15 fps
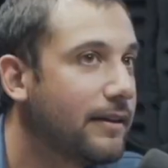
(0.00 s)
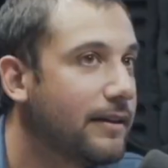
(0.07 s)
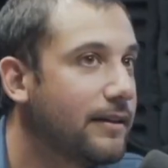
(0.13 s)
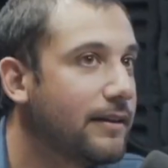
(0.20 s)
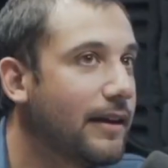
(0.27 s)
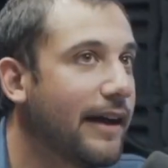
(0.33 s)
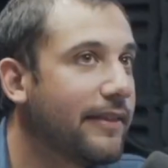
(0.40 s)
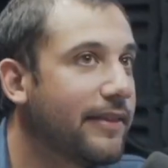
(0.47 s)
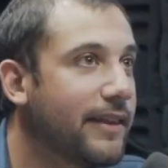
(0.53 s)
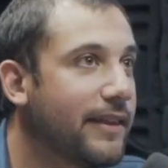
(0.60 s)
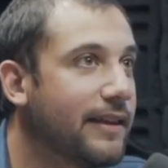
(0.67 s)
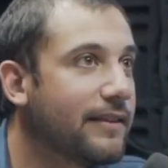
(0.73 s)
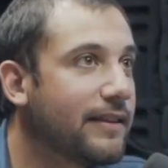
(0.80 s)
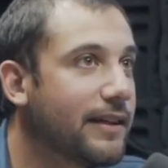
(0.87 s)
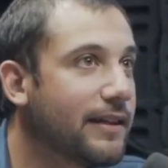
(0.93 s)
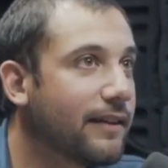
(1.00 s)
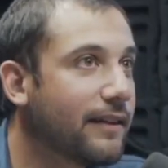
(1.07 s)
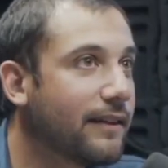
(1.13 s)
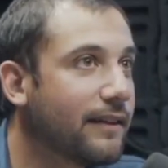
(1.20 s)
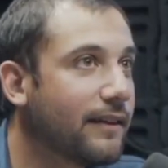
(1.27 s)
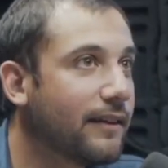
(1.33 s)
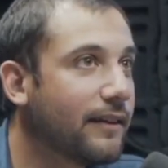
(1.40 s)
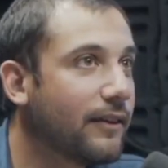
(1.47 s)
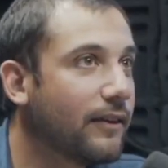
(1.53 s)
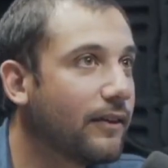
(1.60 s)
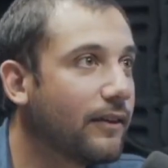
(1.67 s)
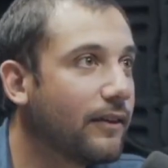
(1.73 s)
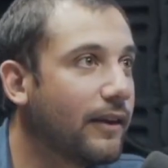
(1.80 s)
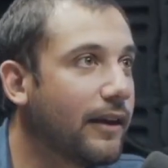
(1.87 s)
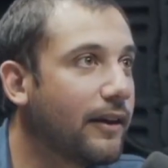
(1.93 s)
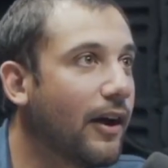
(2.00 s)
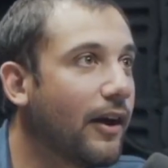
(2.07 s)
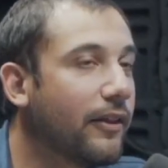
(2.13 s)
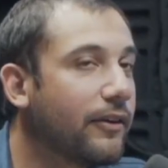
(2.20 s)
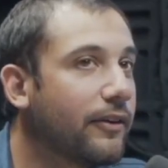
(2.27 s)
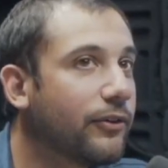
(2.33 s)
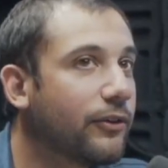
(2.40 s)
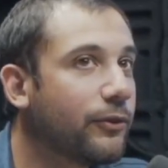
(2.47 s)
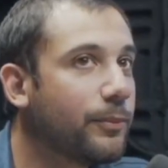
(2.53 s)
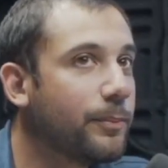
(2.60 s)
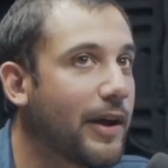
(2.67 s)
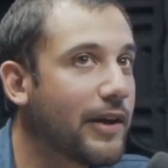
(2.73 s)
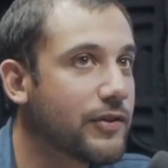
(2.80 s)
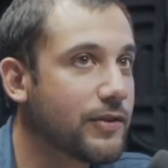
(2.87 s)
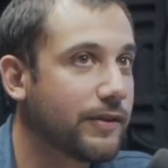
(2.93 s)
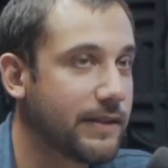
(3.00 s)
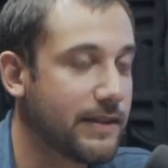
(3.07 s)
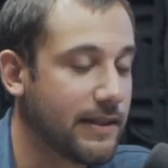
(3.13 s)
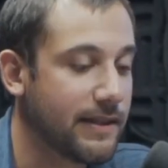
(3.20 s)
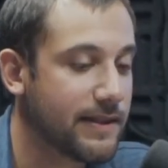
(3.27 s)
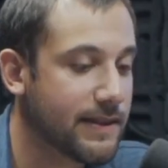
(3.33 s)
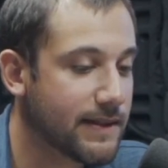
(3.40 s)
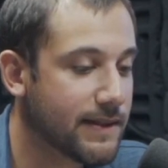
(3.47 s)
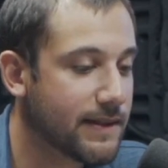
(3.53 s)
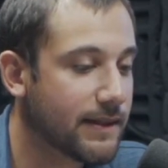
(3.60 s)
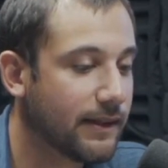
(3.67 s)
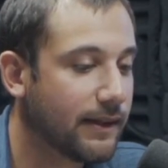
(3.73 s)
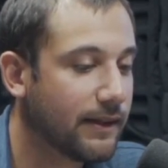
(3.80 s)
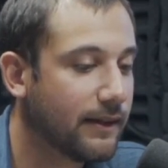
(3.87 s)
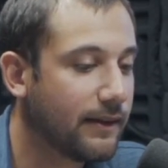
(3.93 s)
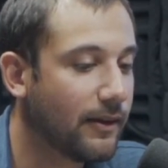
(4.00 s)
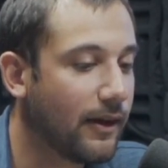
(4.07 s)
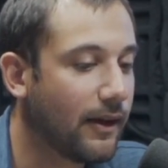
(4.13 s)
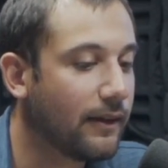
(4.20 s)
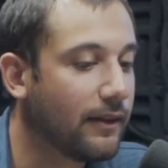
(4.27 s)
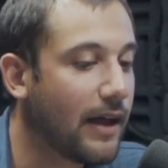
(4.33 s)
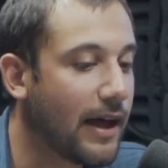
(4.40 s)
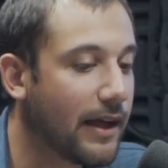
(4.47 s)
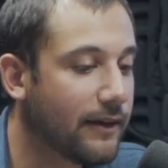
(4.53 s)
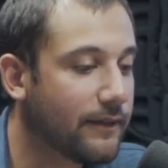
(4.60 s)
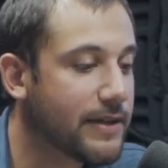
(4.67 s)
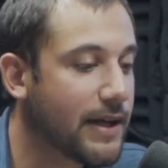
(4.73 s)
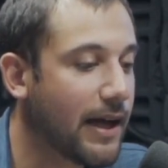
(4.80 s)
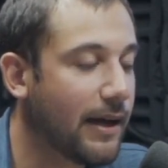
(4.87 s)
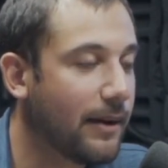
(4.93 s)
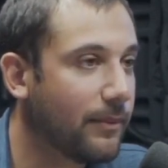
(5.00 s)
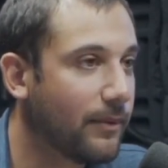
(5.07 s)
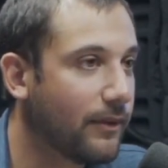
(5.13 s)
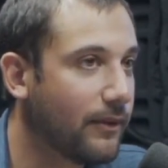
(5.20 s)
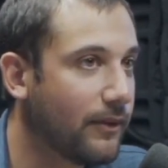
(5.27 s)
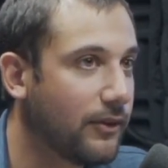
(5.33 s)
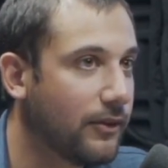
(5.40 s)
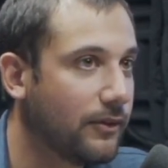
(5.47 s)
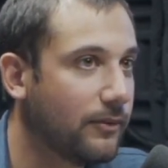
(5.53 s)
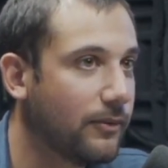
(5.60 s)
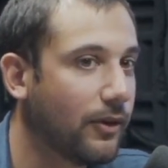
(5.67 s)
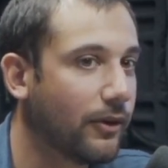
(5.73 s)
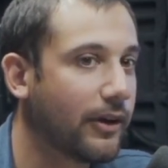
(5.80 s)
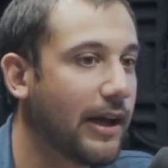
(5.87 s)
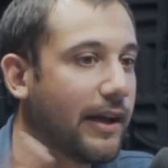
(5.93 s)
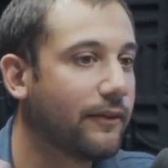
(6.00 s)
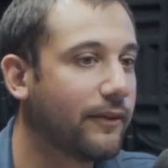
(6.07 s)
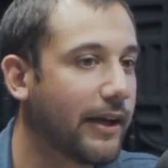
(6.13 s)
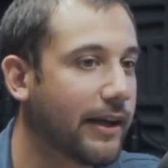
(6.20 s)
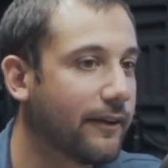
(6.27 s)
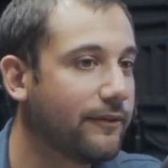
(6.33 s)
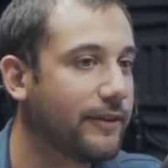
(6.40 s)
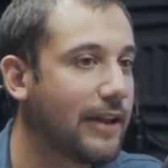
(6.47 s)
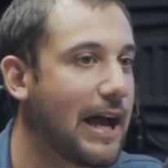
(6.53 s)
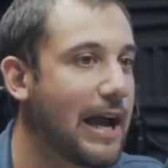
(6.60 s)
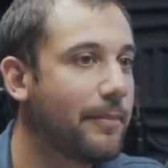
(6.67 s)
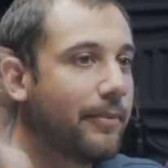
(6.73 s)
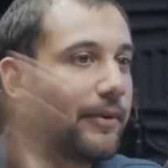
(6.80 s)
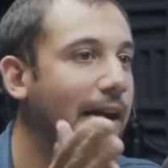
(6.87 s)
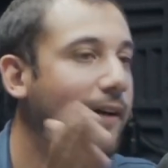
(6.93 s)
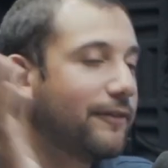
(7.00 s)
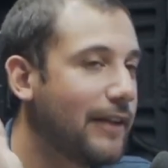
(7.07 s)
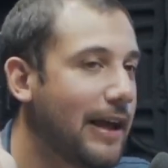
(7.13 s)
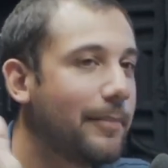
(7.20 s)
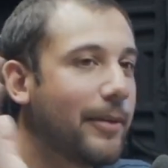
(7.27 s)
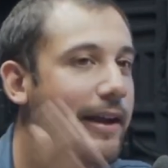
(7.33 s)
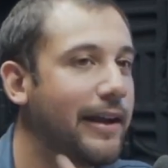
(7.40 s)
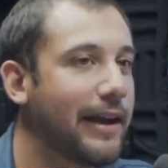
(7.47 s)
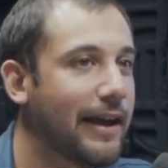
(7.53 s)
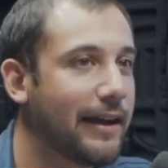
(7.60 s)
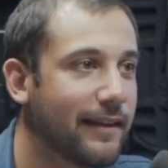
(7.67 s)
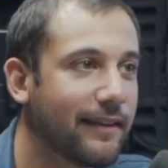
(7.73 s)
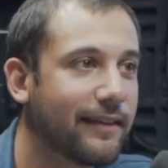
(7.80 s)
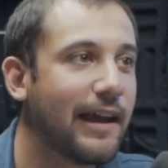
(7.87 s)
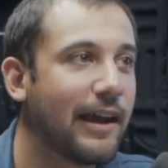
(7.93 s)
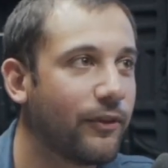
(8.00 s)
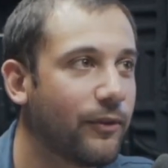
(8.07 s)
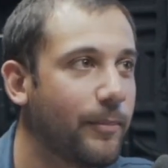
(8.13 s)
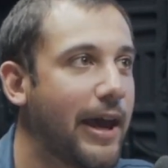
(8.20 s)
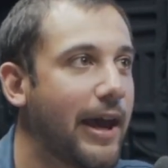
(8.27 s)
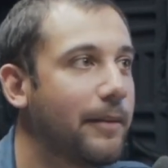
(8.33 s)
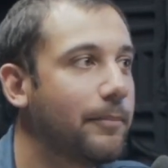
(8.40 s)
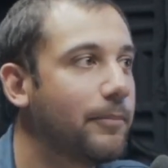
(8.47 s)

I think that it's, in other specialties, a lot of times you're kind of like not fly by night, that sounds bad, but